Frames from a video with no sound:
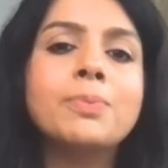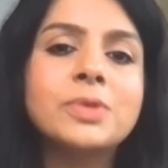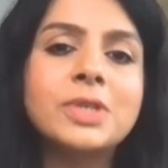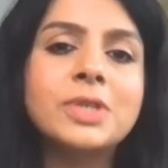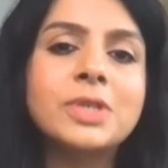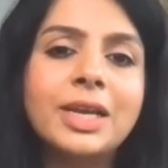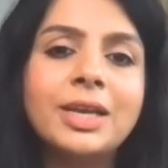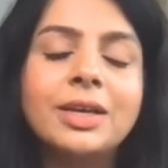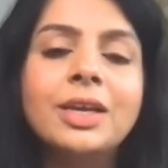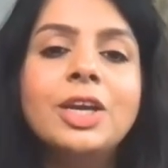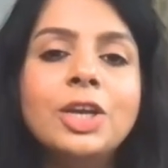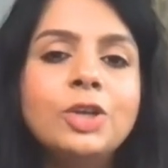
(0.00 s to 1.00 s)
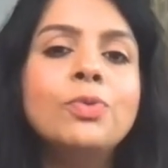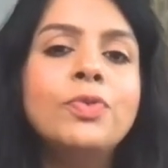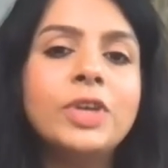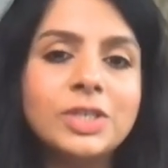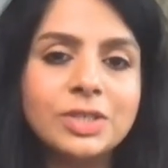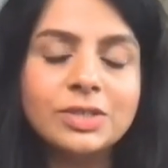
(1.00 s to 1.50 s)
upselling new
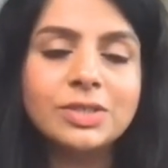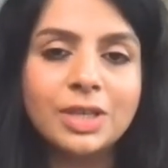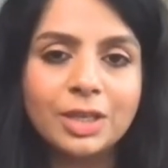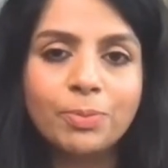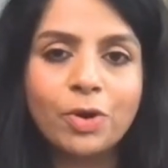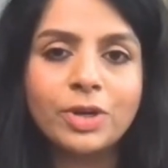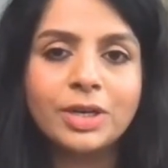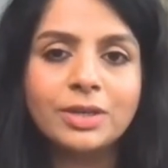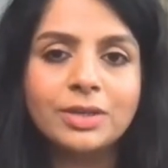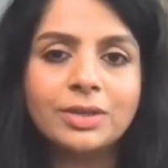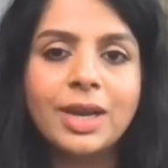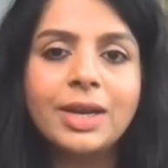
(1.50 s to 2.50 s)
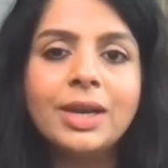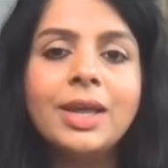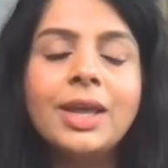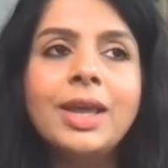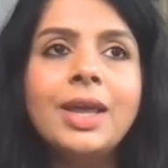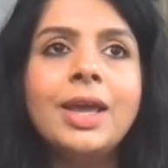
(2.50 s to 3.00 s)
features in the product, right?
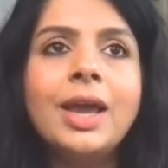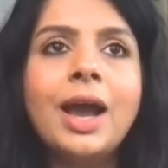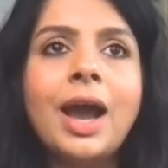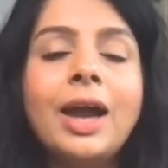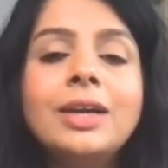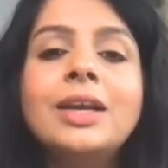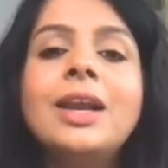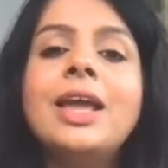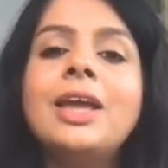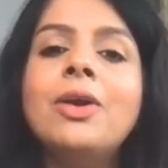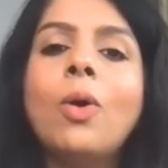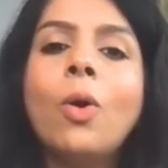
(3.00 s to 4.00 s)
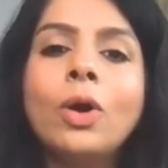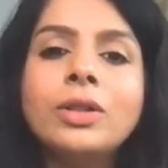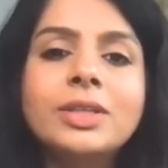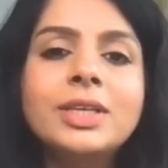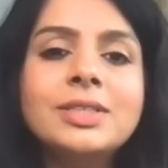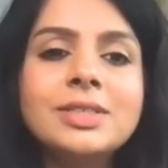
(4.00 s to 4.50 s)
Underlying
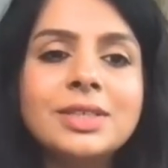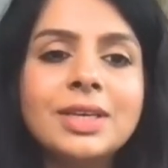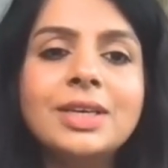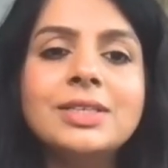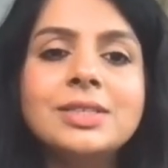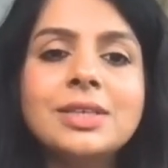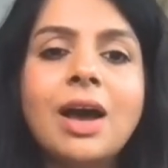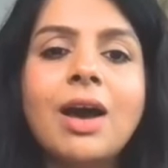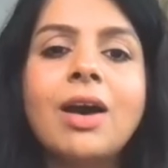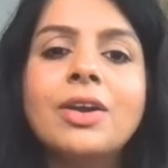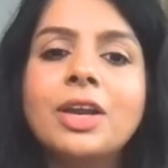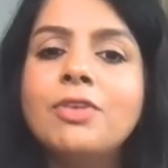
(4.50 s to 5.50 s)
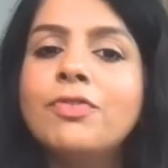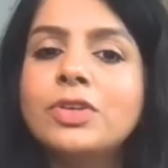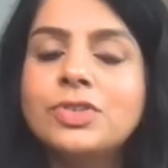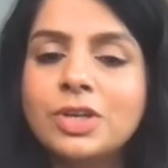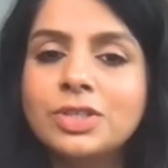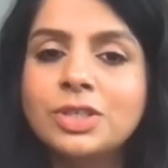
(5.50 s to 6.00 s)
all this is our
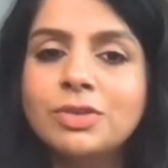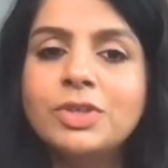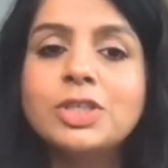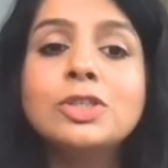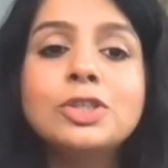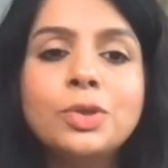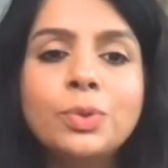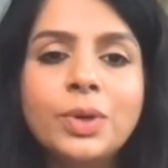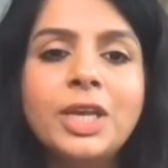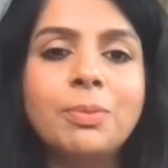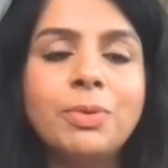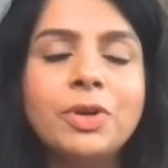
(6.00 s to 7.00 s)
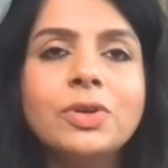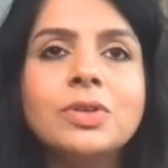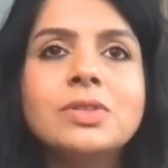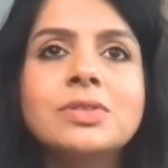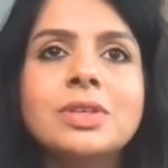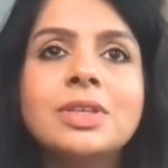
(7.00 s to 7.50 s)
infrastructure, which is unique
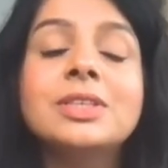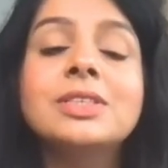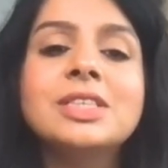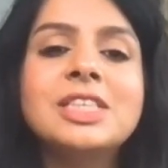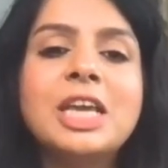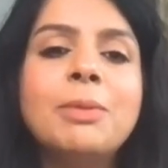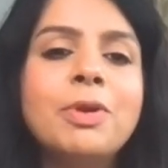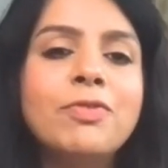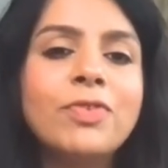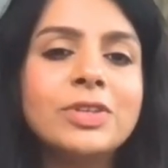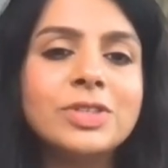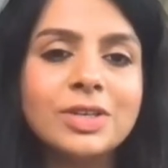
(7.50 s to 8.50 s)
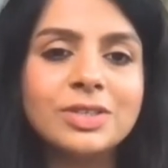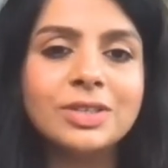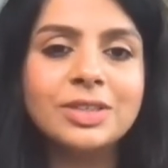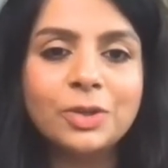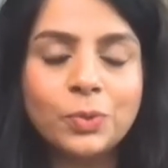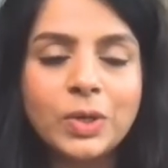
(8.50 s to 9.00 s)
because this is the same
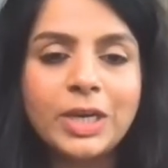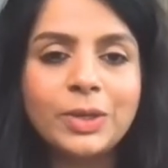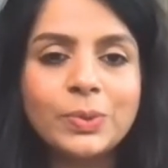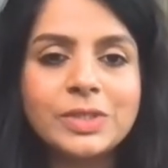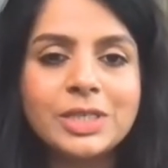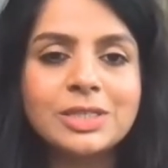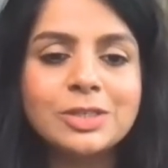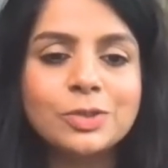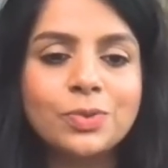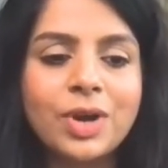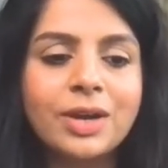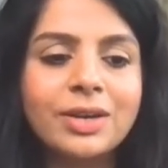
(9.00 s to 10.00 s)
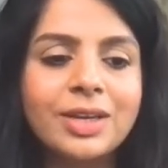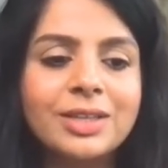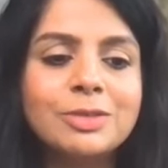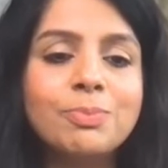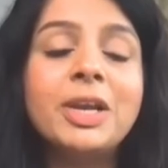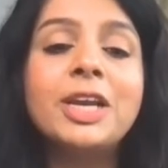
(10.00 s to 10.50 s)
infrastructure that Google uses to run
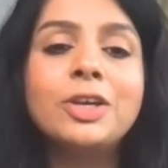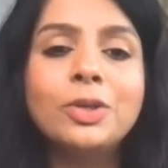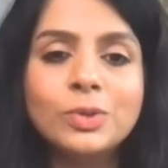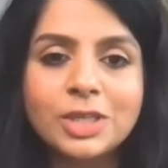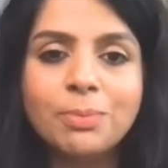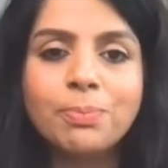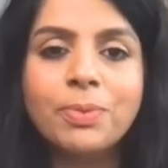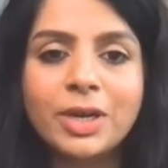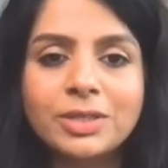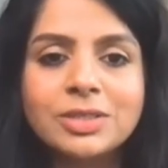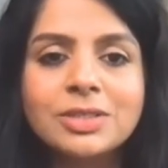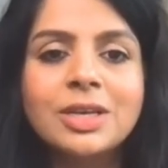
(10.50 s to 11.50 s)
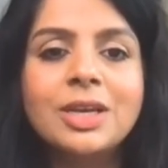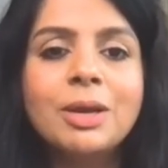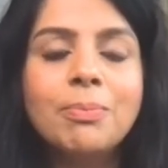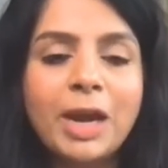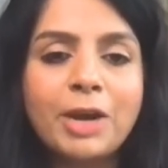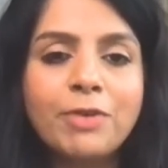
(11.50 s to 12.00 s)
its billion user plus
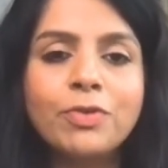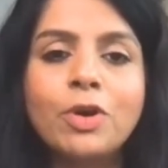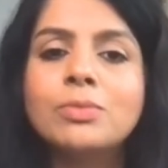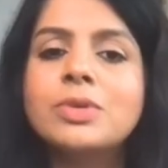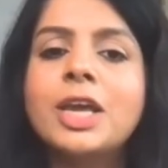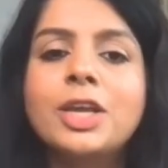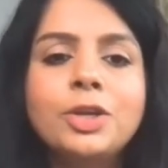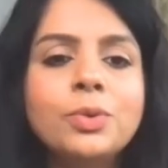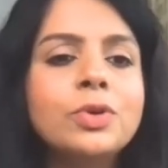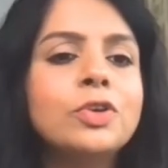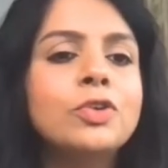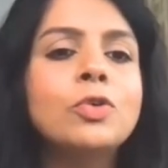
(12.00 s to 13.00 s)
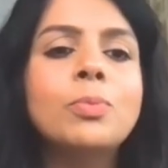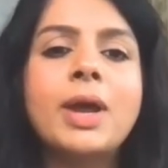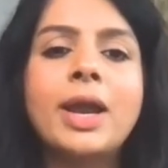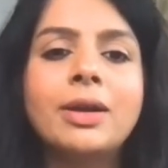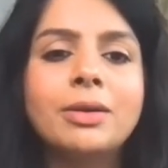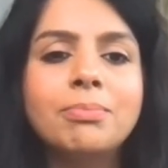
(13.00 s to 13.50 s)
platforms like YouTube
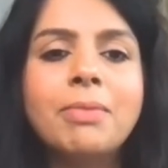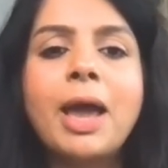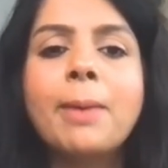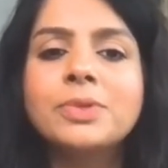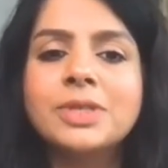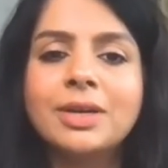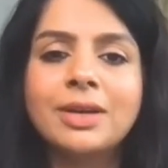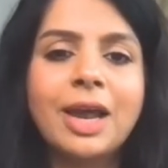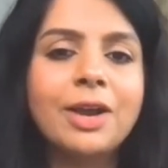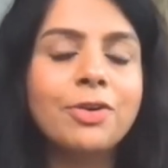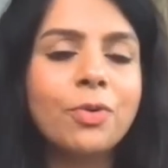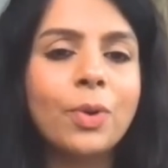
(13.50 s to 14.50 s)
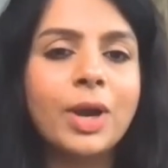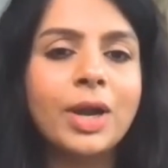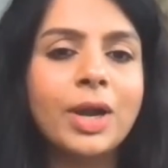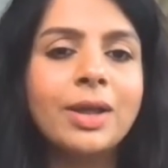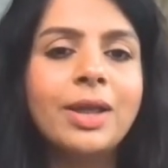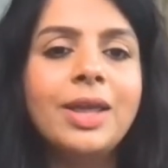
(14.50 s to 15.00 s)
and Maps and
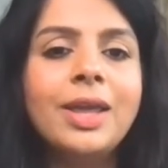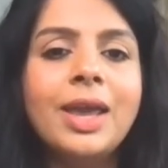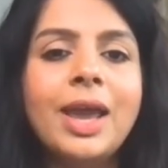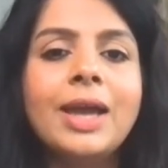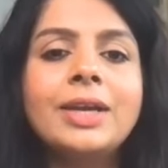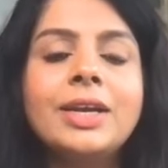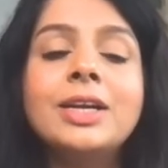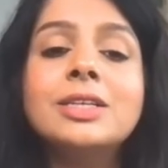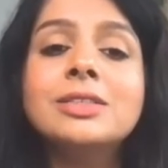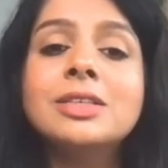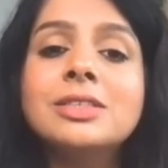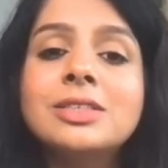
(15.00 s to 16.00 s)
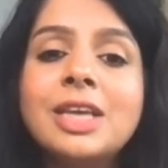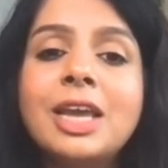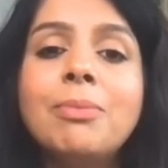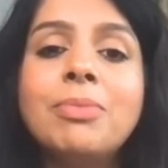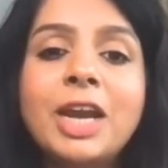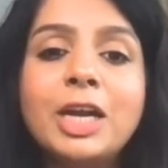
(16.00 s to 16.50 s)
Android. And it's the
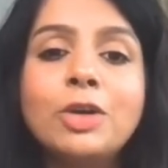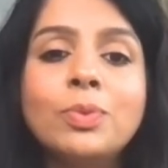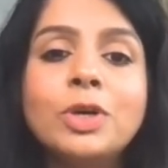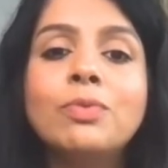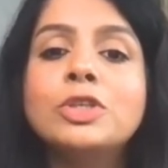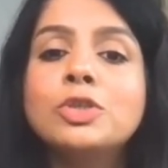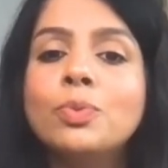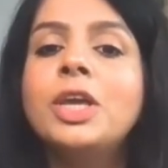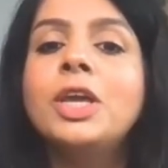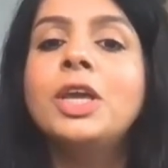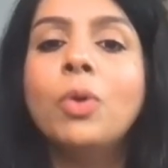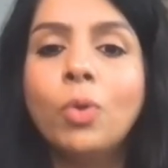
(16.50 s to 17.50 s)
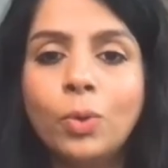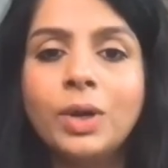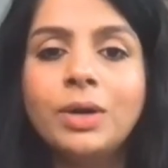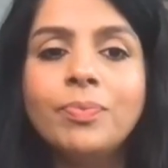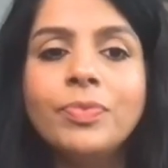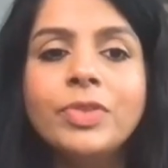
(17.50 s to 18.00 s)
same network which we
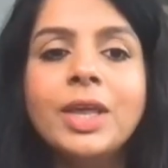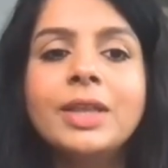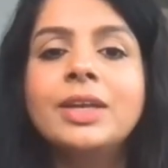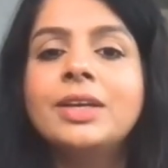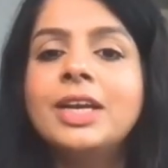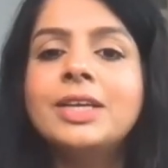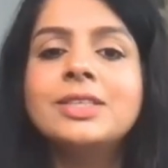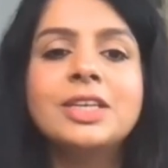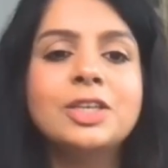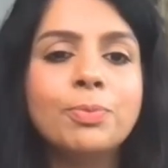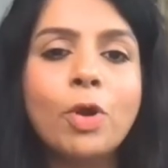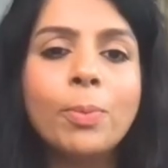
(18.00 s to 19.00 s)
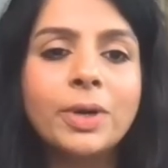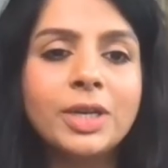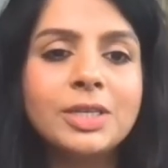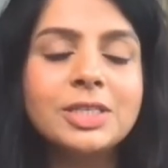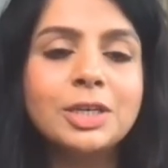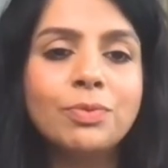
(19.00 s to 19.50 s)
own, the data center
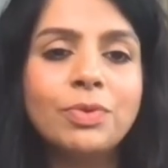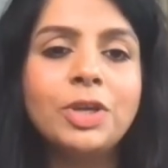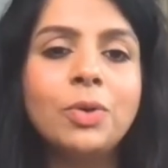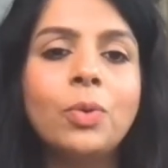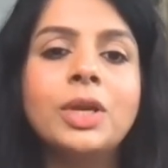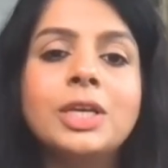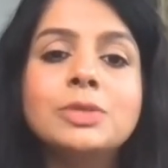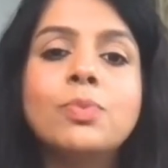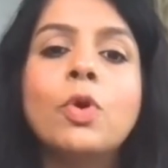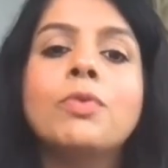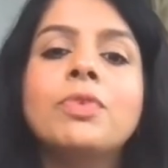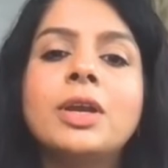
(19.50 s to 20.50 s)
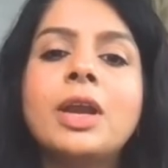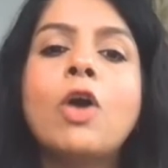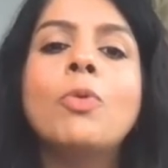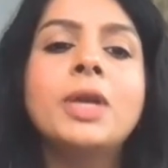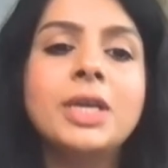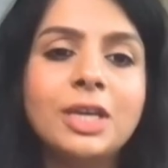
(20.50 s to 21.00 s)
properties that we own is what we are now
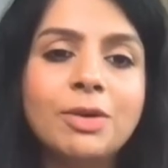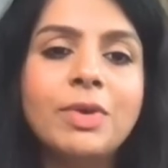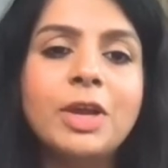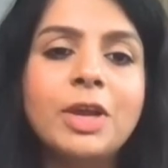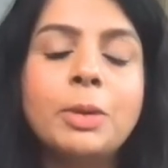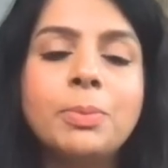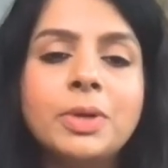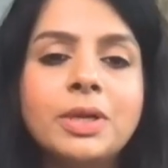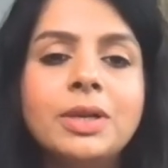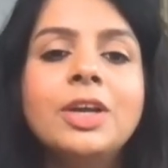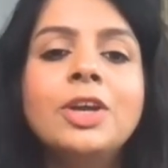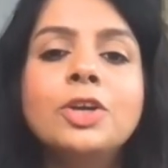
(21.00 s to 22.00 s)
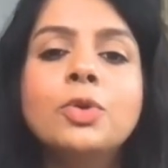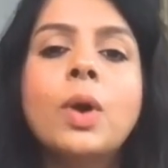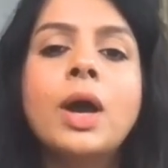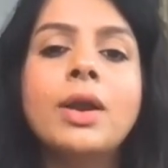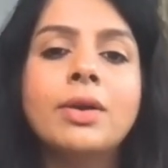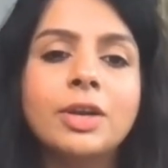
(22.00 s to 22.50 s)
making available to
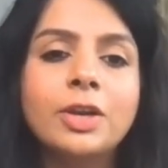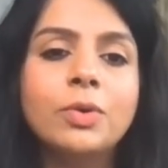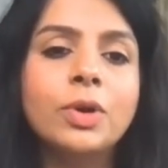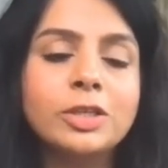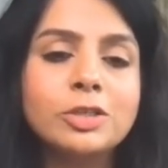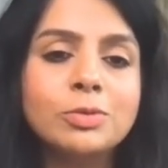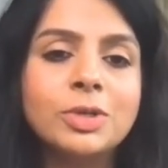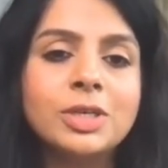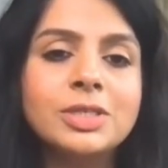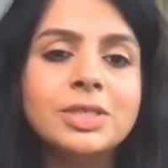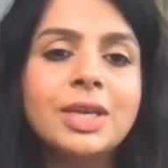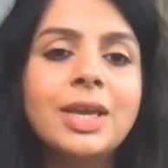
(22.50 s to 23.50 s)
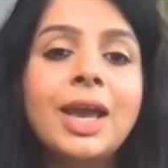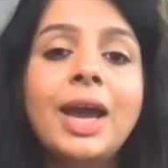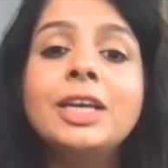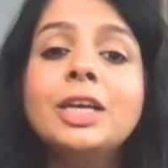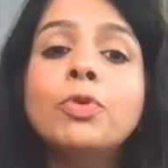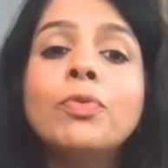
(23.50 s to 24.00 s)
our, you know, customers. And
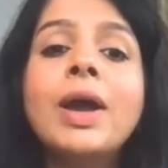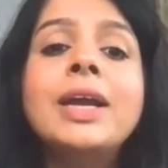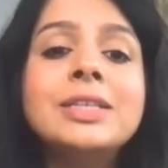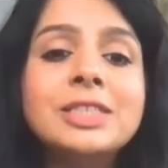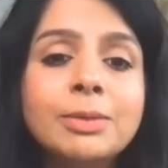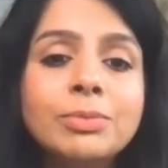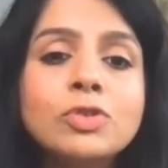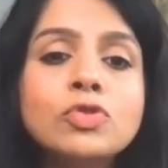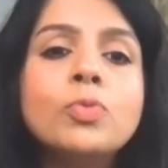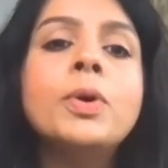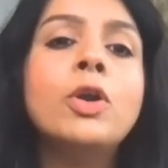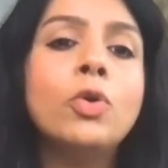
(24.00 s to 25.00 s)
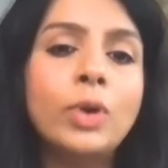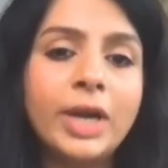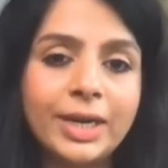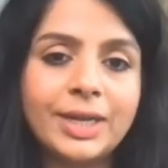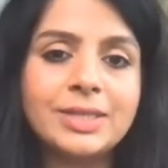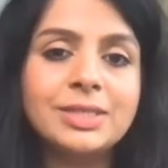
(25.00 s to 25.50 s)
it provides them the super low
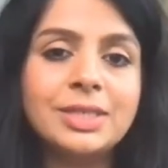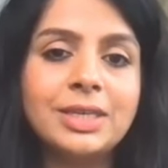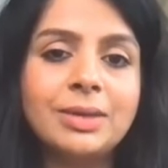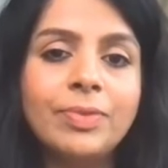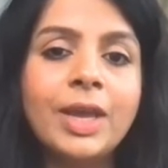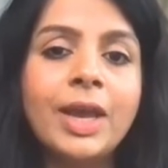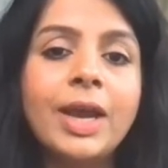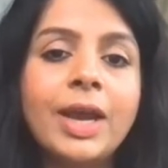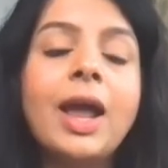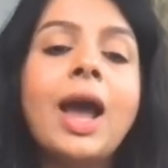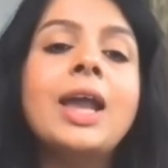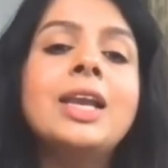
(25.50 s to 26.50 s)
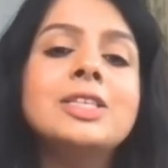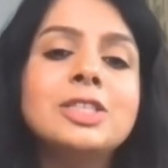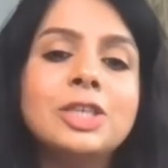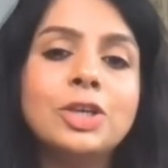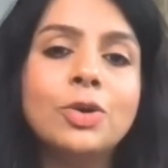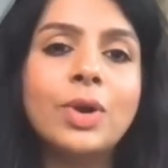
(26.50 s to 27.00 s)
latency and highly
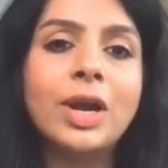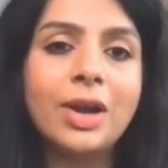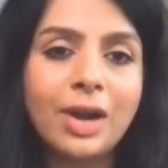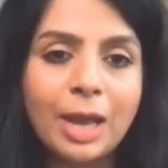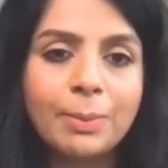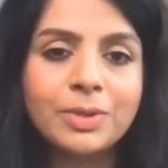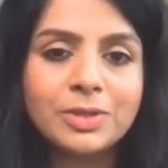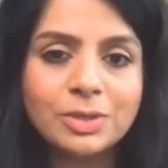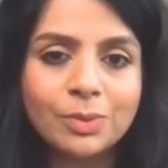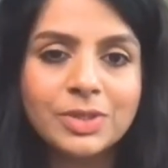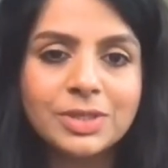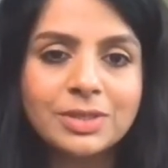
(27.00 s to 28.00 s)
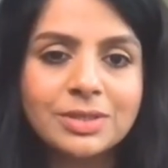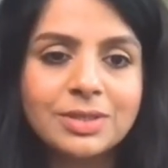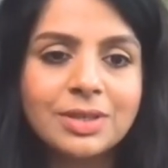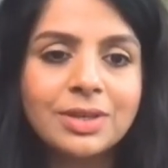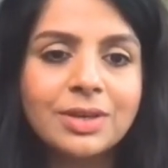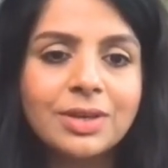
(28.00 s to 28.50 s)
secure and reliable services.
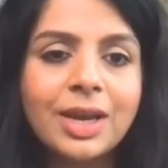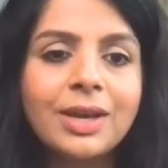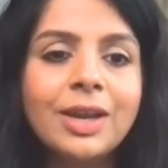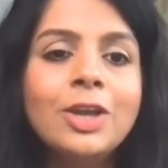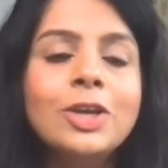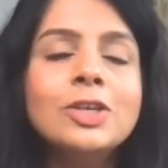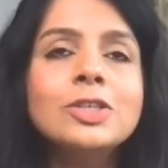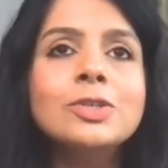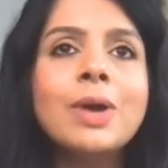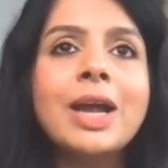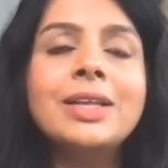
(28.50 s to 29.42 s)
So I